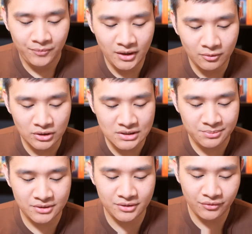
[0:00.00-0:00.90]
Then once
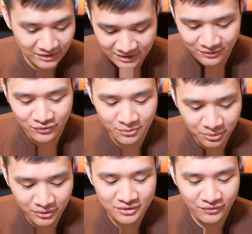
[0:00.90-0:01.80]
per turn, if your
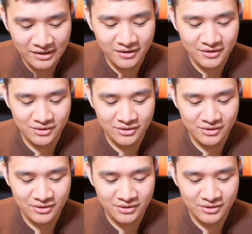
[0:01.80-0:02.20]
opponent's Vanguard